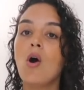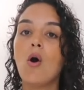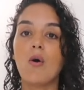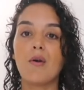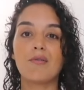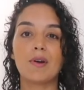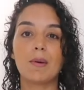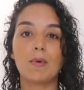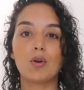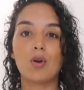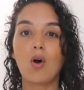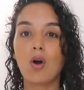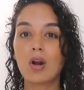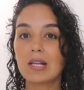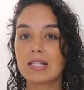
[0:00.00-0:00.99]
or if I'm on
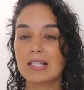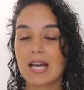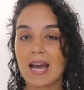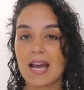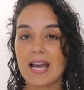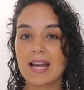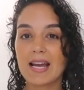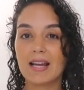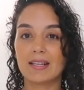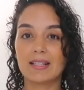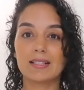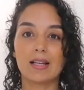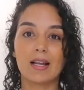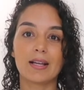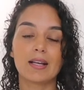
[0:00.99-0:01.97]
holiday and
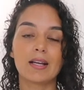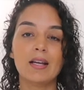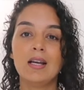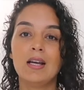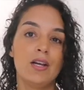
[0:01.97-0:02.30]
it's like